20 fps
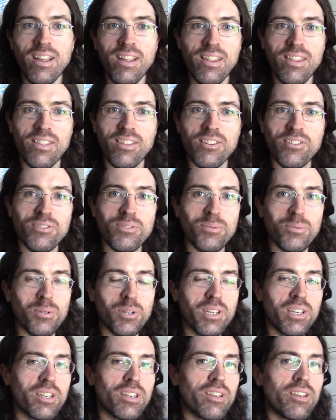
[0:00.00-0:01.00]
this
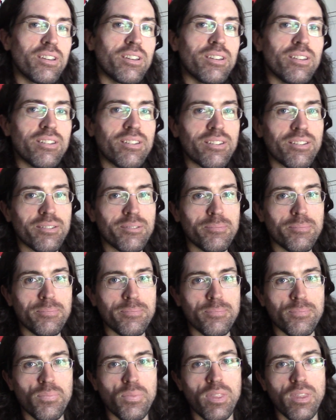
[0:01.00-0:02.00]
week.
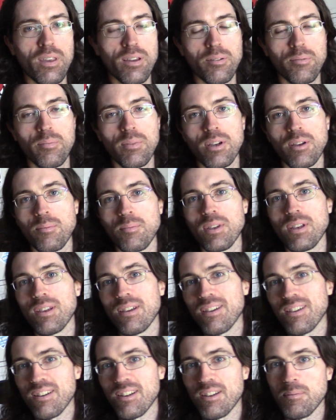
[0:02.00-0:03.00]
I'm Matt
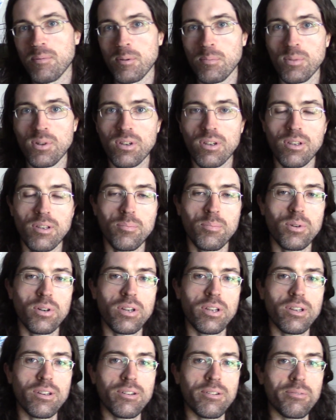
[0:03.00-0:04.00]
Meehan, I'm the bookkeeper
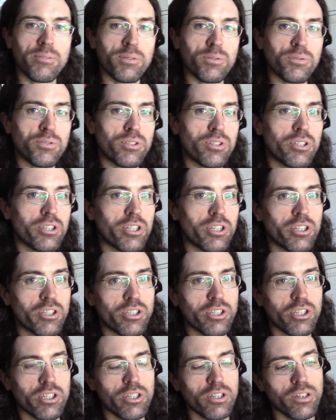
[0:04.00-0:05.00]
here at Roser
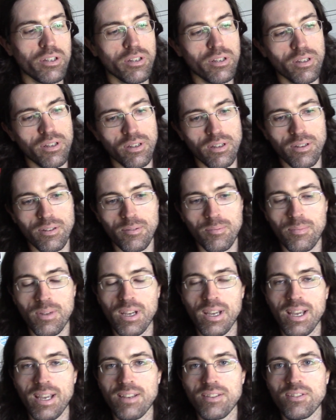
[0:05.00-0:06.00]
Church.
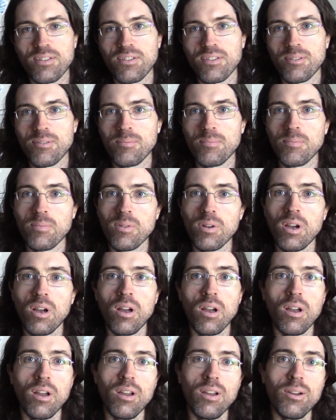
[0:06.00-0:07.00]
I asked him
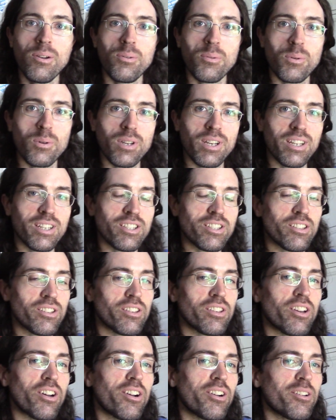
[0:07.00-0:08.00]
what I should
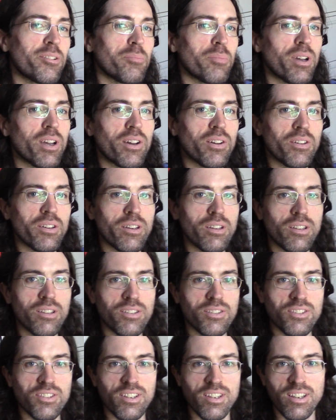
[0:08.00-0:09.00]
talk about and he
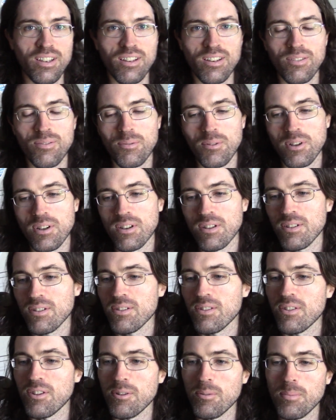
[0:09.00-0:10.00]
said, well,
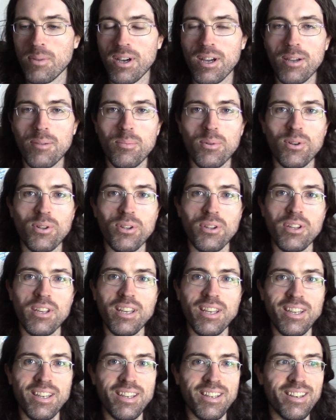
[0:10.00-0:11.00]
the Bible
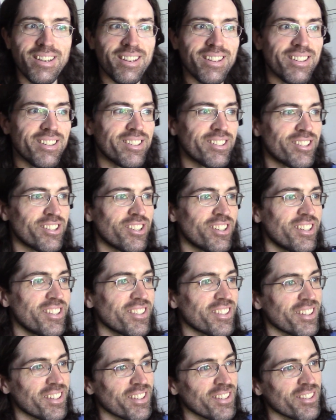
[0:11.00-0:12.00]
and
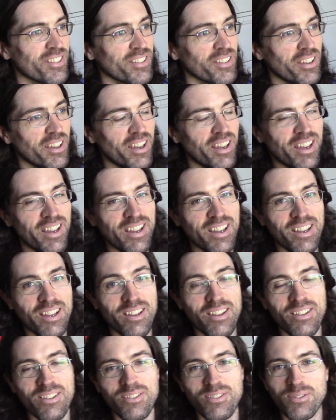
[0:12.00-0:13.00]
Jesus.
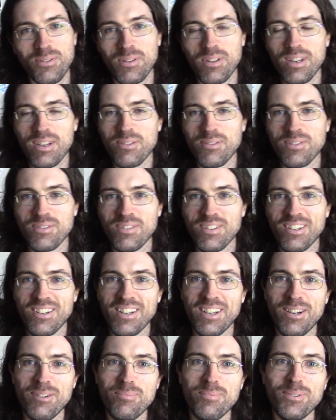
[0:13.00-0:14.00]
So that was very
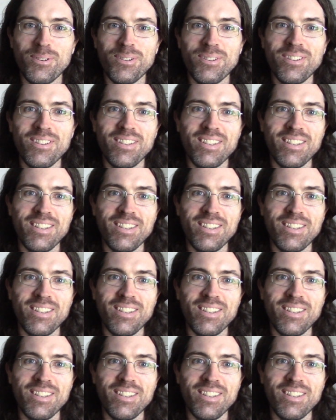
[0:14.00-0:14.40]
helpful.